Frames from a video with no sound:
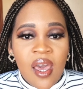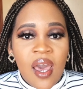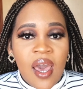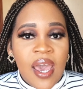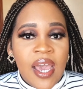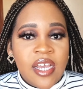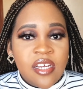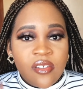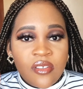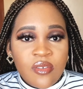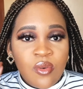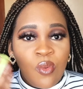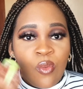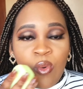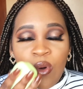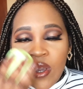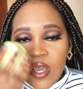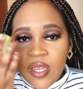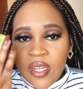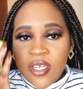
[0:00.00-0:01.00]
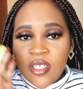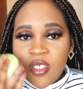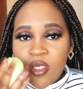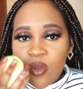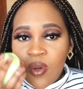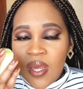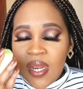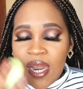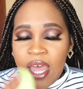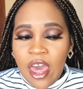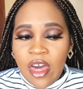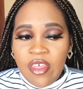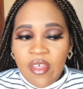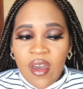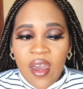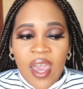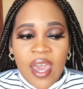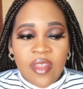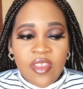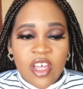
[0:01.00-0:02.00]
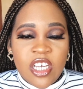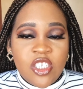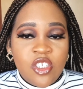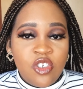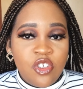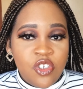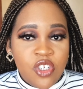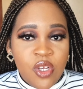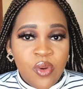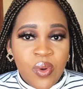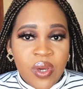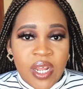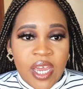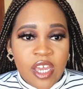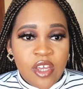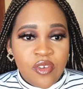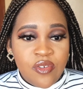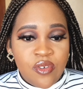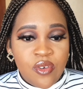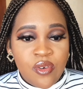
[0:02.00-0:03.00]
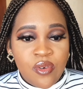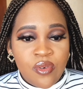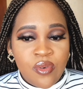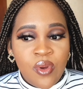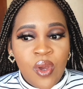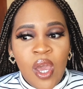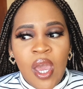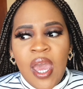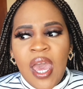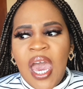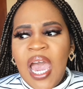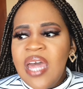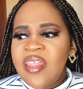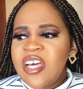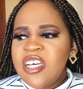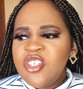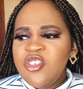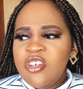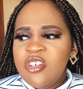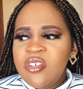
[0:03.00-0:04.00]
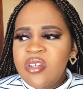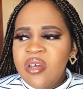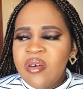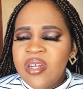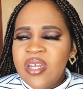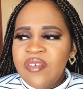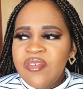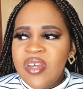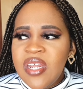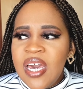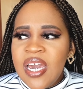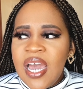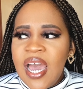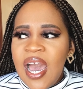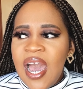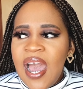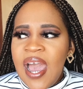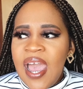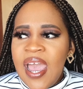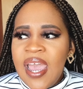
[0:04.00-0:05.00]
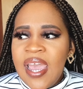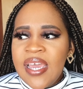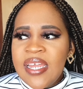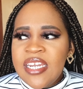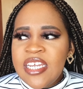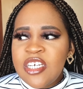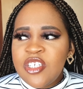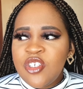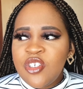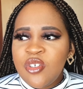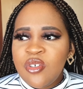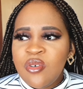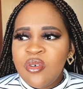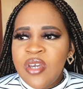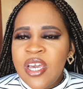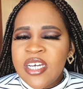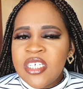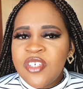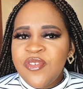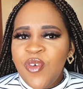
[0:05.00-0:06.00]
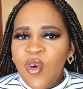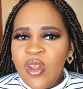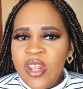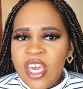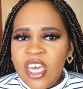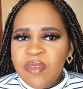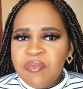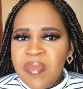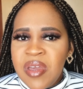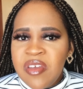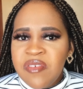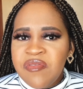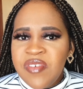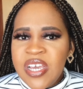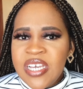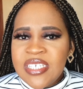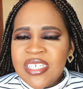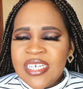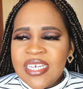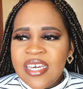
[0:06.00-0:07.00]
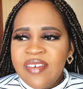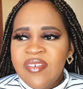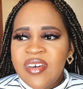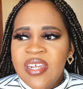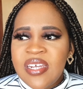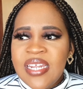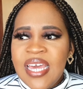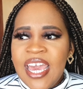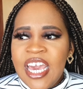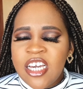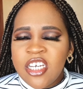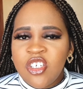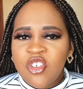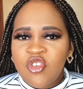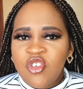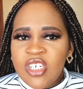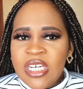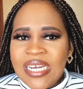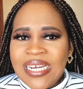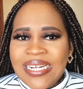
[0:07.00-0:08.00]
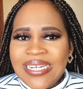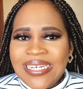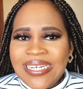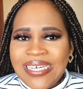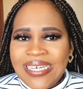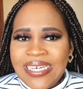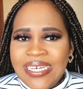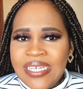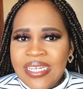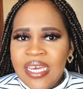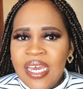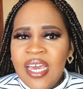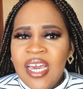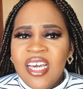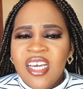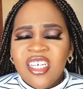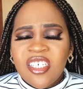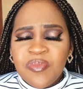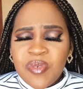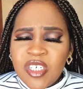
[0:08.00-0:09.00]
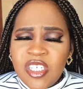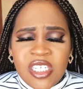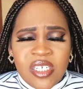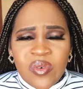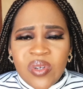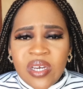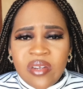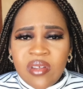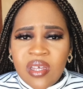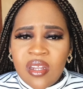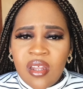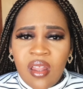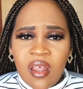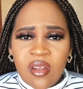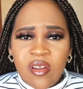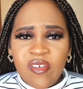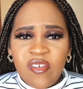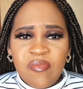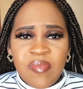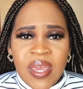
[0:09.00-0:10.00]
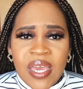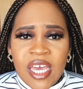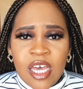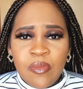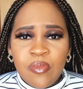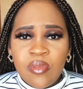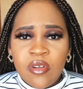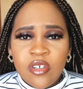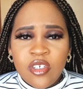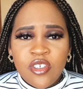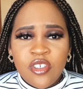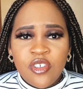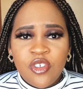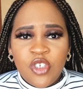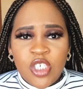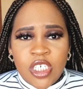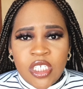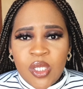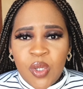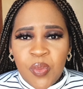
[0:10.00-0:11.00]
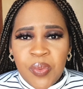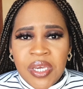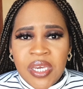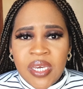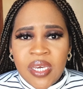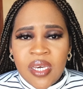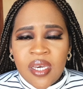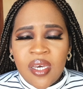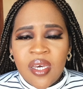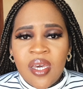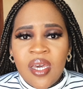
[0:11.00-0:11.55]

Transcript: and work it into a leather, and that's usually what I do and that's usually when I feel like I need to exfoliate my face give it an extra clean especially when I've done a lot of makeup looks during the week